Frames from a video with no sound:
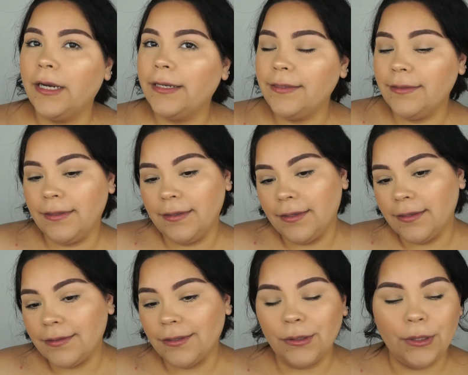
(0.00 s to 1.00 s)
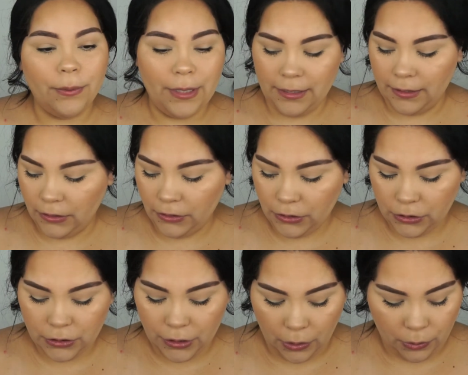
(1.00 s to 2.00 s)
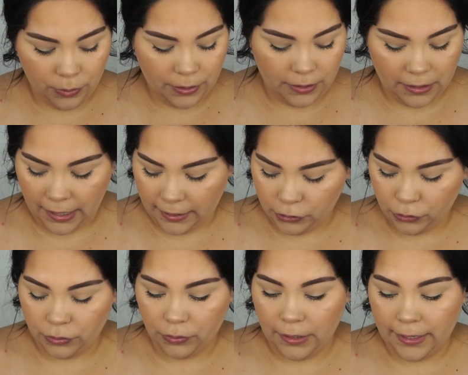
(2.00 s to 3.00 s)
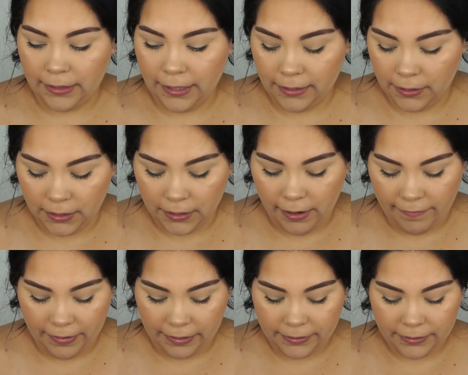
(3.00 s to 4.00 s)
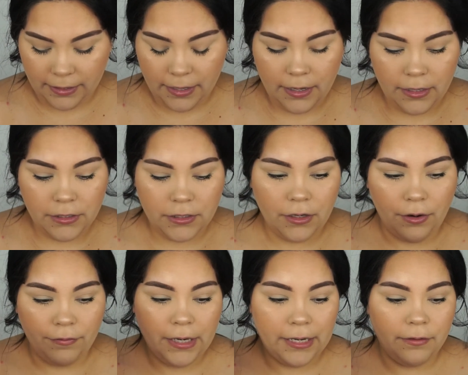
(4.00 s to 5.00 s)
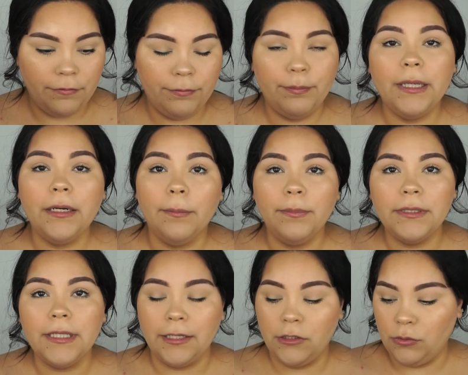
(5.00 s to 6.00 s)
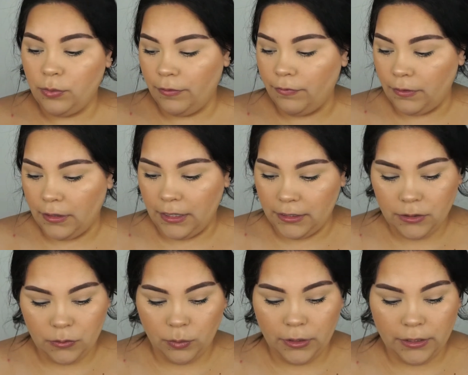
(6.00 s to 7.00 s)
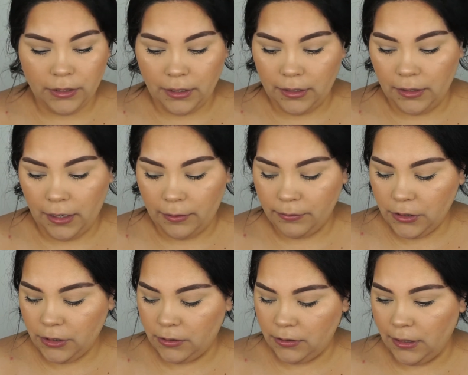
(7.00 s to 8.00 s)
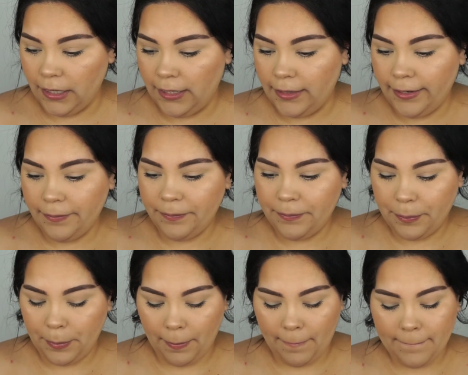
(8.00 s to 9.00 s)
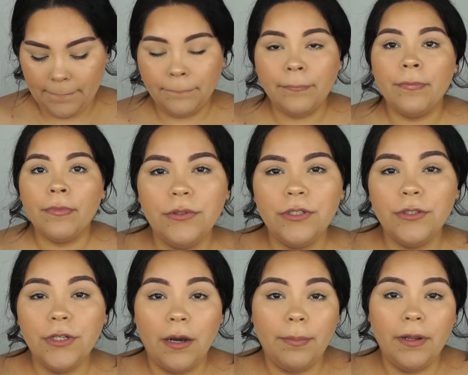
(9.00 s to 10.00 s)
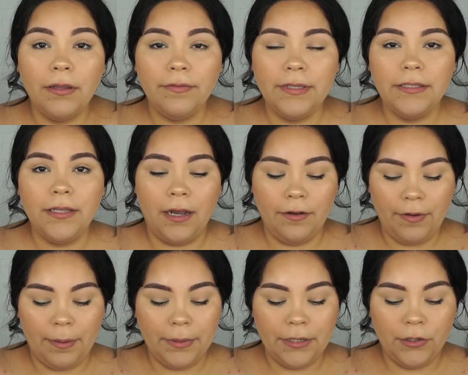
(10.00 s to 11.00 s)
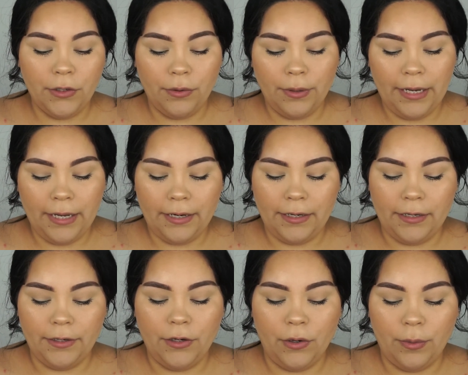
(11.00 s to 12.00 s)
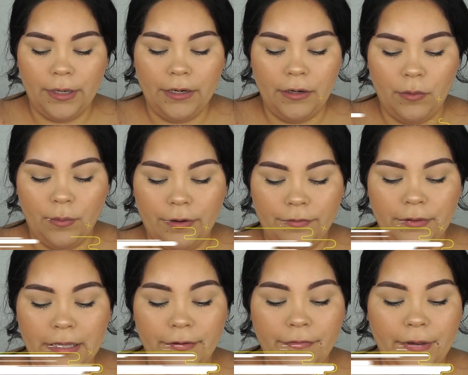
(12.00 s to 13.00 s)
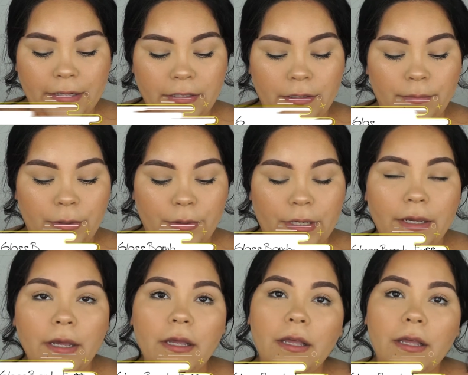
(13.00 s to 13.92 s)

guys see this glow and it looks so natural. I like love it. So I've kind of been obsessed with this one um, lately. To top all of this off, I'm going to go ahead and go in with the Fenty Beauty